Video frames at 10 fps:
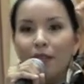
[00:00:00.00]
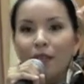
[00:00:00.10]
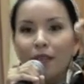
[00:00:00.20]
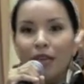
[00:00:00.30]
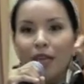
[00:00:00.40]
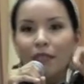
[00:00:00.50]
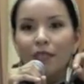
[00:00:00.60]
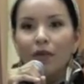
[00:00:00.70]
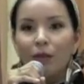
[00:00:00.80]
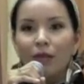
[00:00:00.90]
the
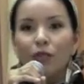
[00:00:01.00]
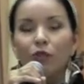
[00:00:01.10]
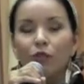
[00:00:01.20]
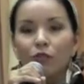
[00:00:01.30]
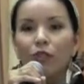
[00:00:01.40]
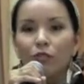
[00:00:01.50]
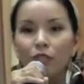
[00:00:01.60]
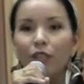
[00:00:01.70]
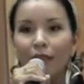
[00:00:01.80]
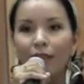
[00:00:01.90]
designs that we had used
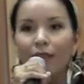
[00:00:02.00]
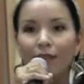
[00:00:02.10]
traditionally.